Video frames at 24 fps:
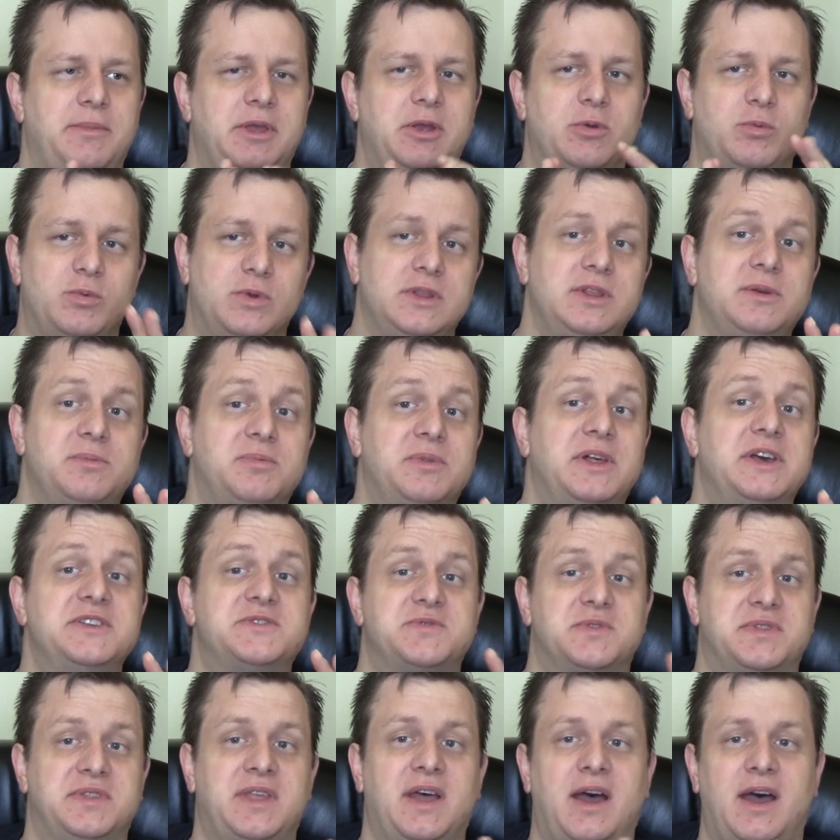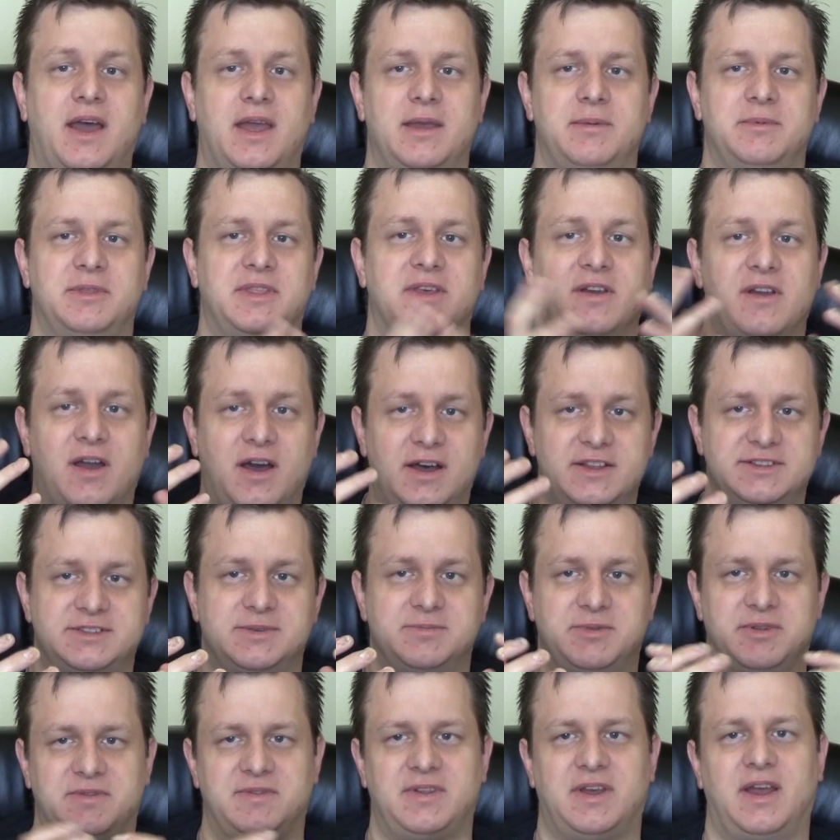it really plays with time and the
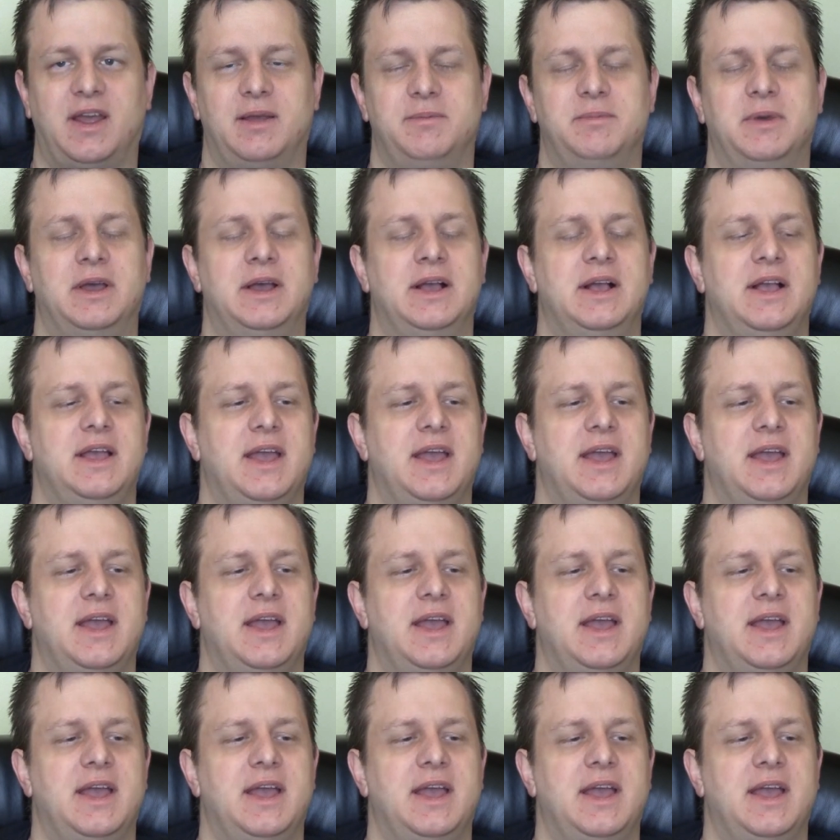concept of time.